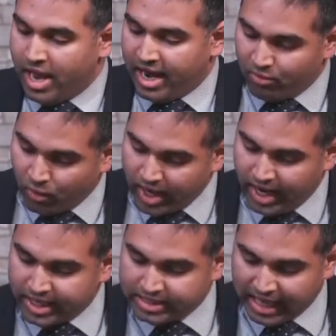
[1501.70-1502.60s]
And when
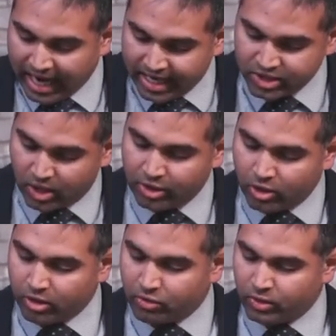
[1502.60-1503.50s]
his task on
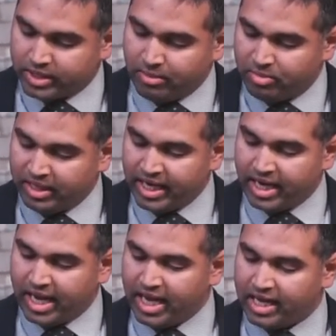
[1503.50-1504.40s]
earth was
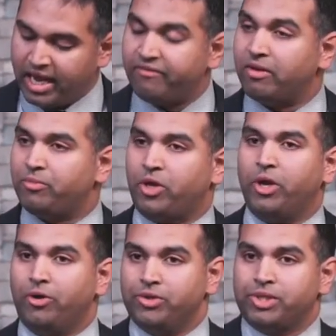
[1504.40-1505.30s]
complete, he gave up the
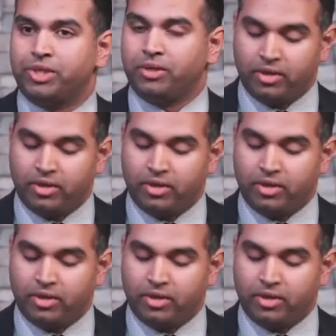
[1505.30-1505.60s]
ghost.